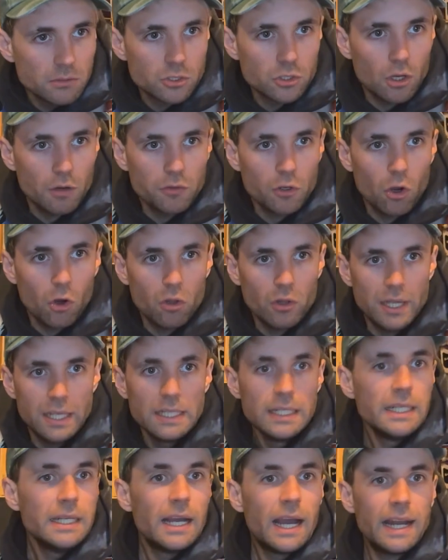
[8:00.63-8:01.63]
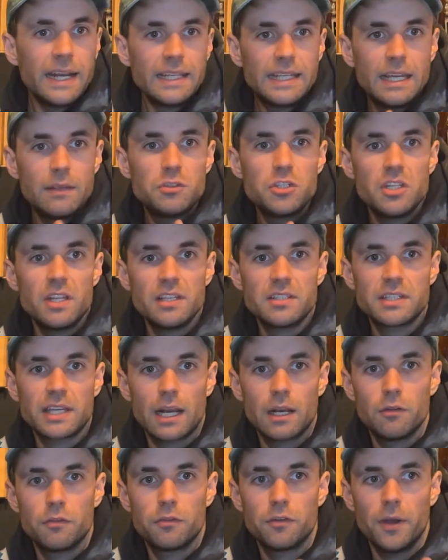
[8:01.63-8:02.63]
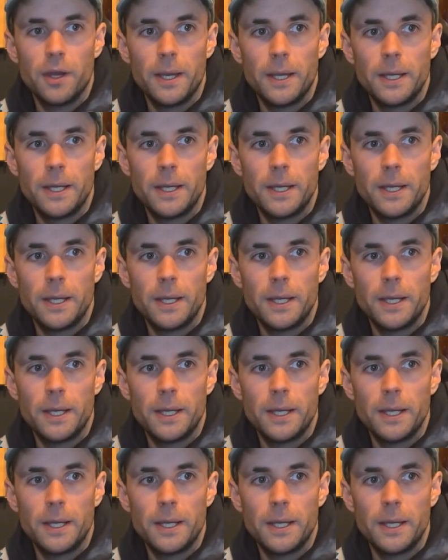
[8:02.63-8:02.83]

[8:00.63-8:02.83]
sort of call it, and it gives you this kind of